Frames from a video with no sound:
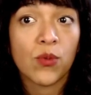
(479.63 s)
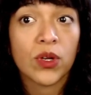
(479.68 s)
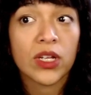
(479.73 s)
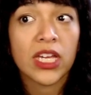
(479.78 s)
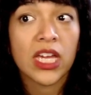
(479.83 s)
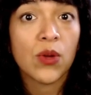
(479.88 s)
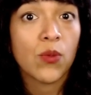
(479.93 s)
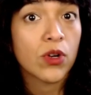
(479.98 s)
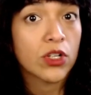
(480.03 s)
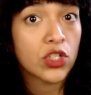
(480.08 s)

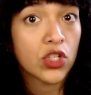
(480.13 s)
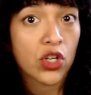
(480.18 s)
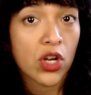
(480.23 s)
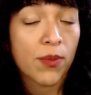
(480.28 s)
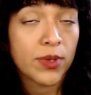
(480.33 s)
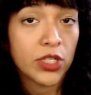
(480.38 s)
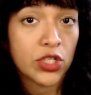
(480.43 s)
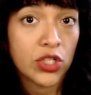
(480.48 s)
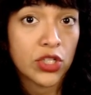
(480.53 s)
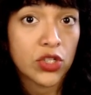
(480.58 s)
keywords your
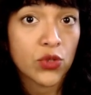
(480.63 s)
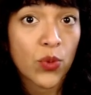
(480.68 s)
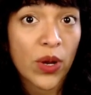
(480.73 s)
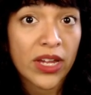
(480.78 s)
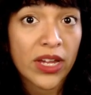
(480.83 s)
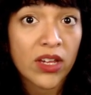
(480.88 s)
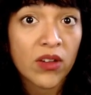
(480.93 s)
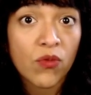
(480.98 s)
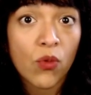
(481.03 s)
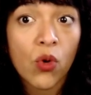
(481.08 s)
competition is
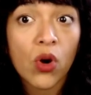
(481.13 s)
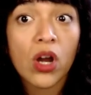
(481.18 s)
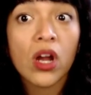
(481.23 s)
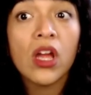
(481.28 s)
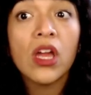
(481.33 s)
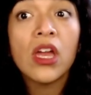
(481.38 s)
ranking for.